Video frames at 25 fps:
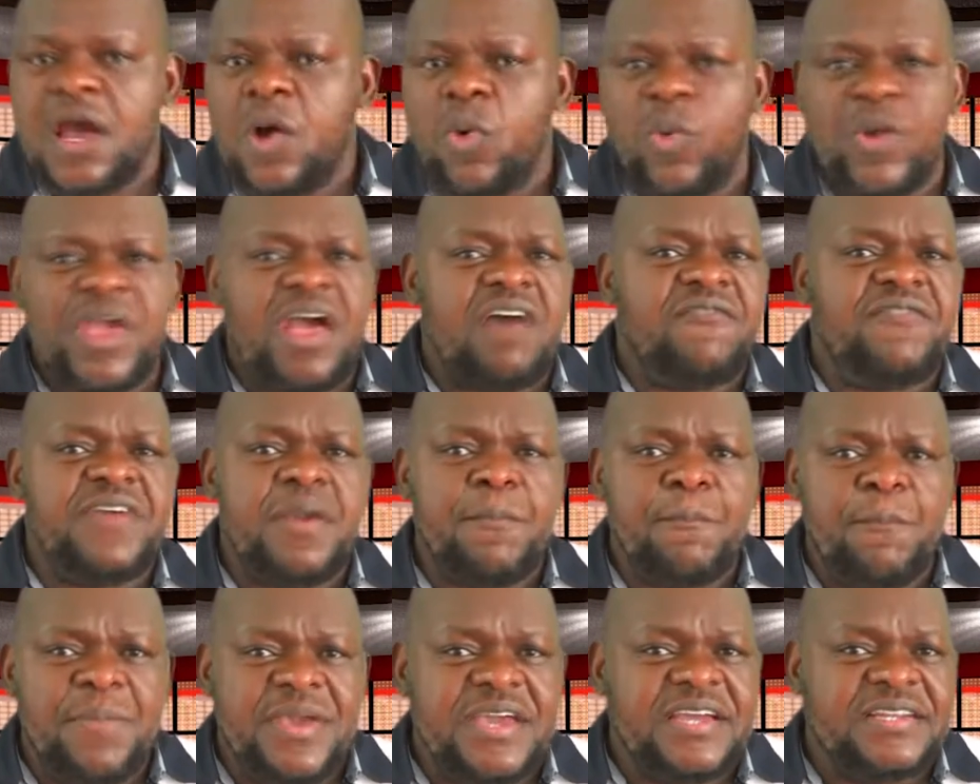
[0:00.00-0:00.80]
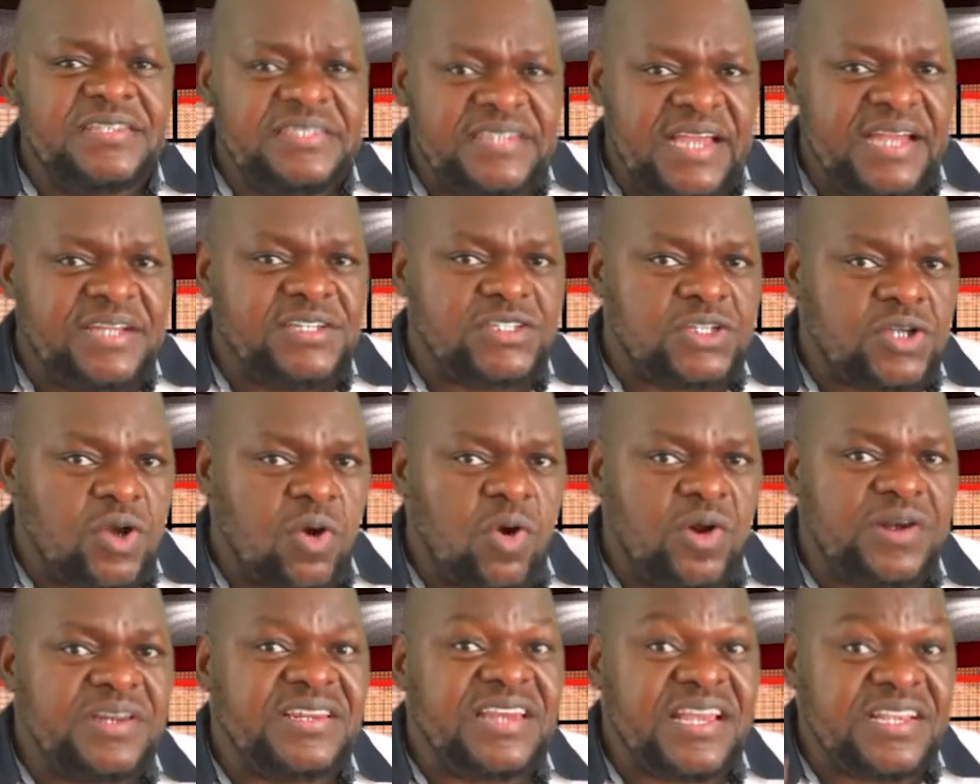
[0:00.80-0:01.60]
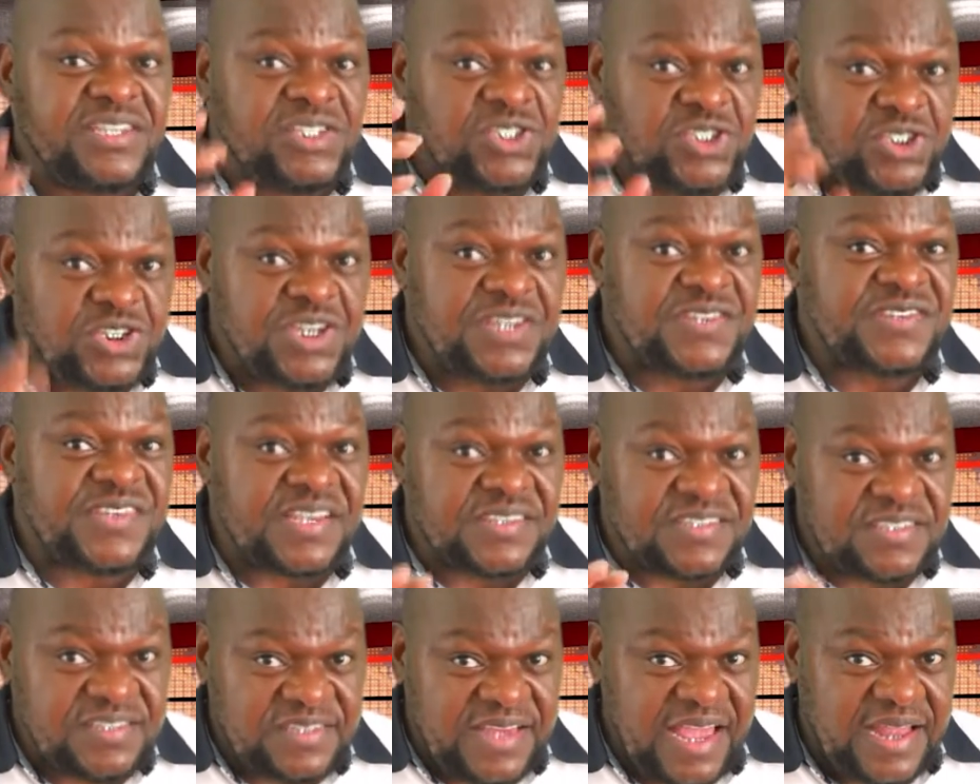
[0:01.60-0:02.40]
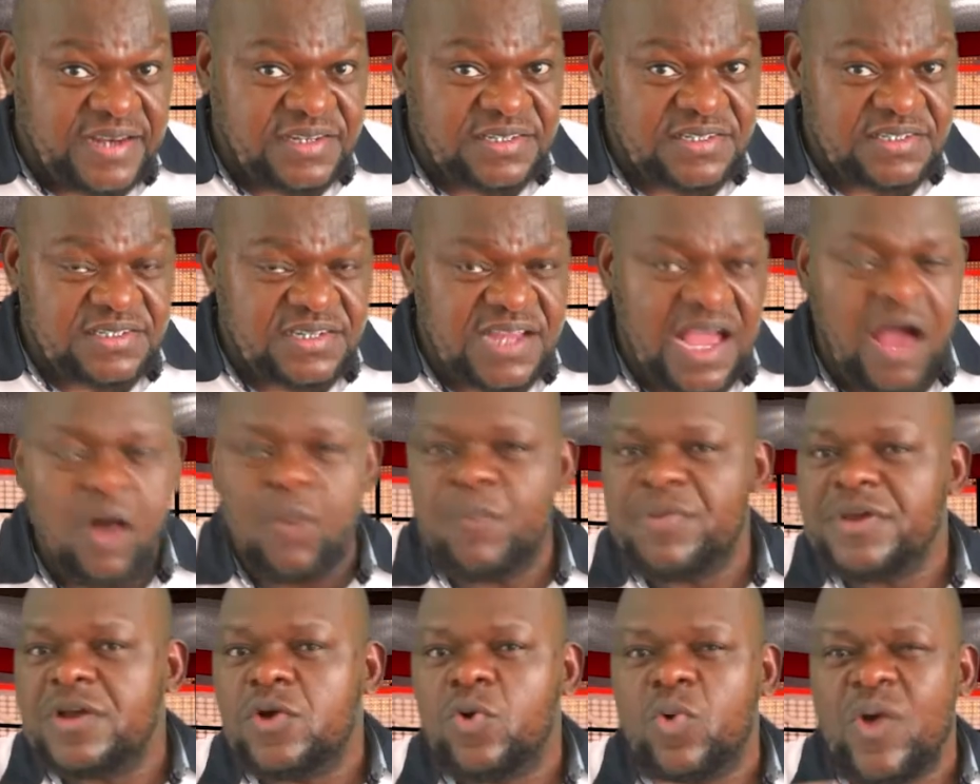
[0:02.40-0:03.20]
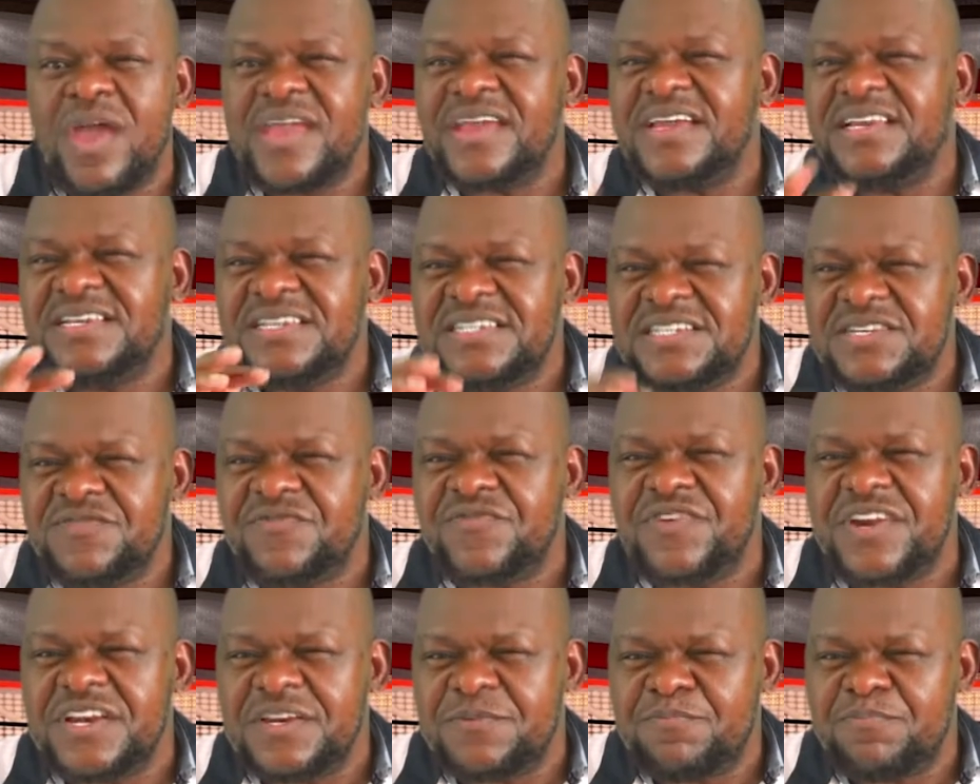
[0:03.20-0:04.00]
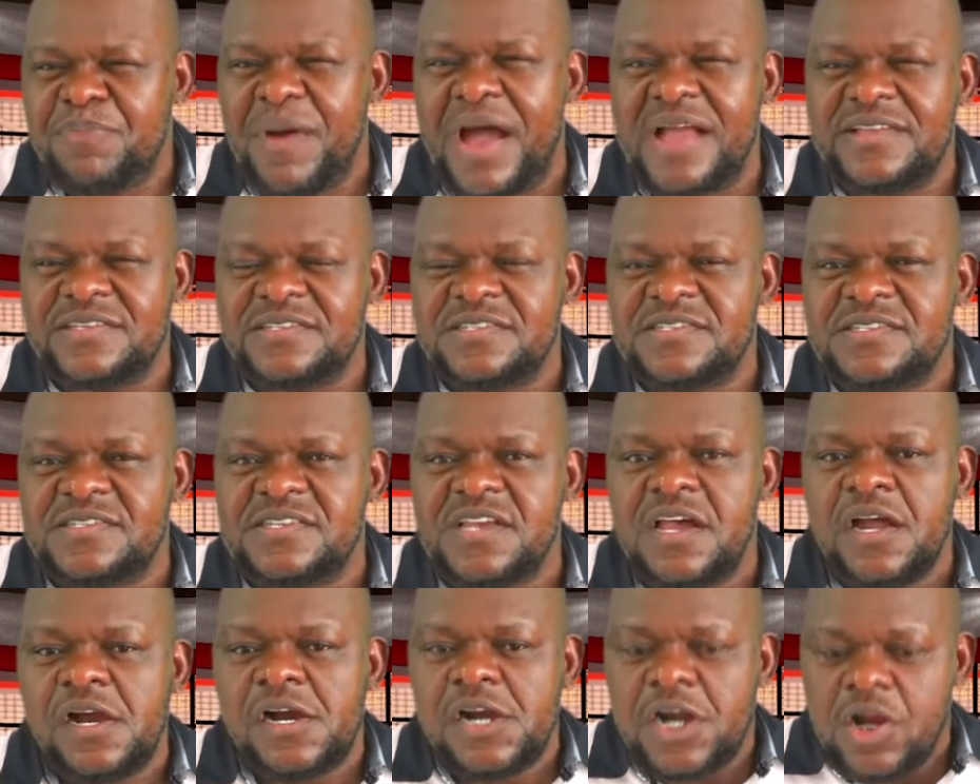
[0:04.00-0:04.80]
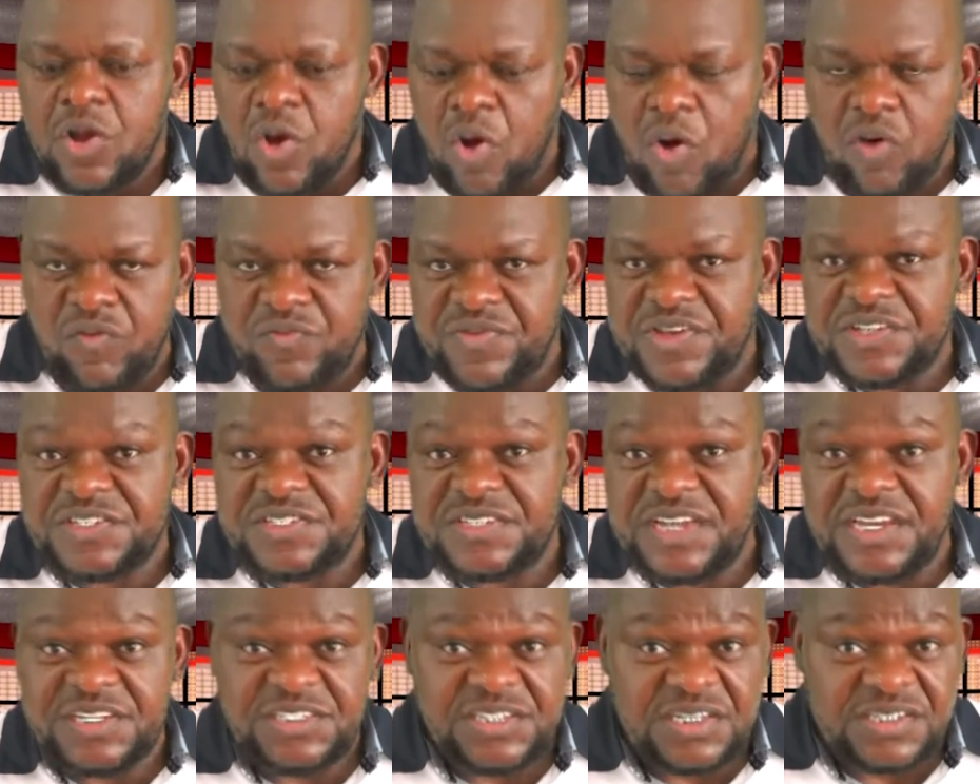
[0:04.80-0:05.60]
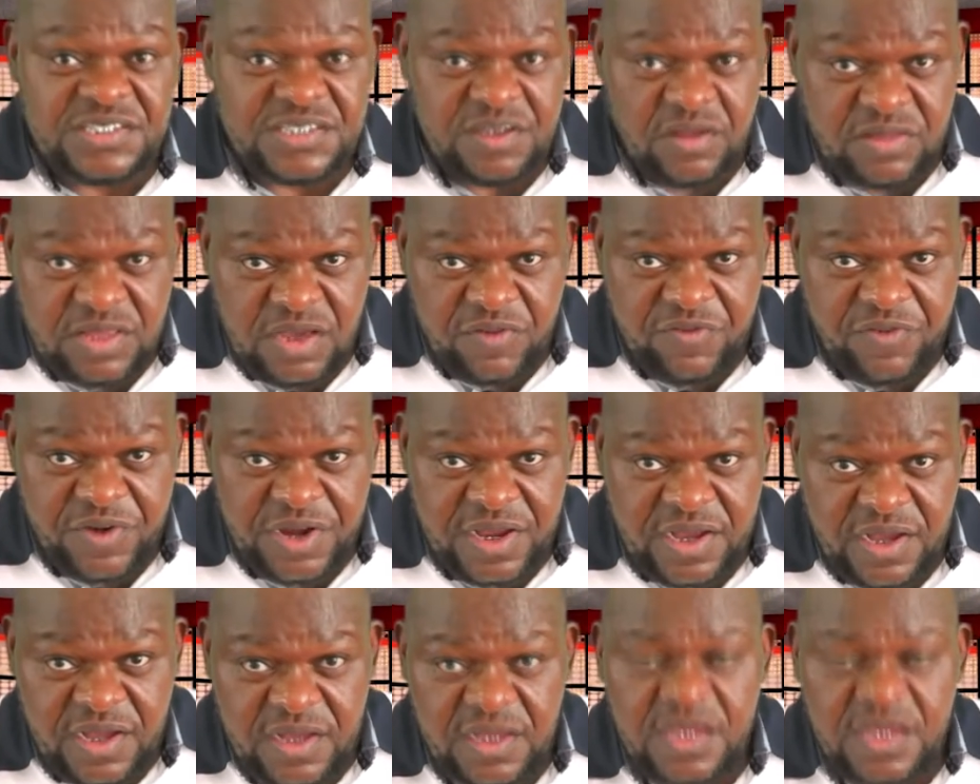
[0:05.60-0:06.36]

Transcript: We have a big tent called the Jesus tent. I'll be going in different parts of this nation, South Africa.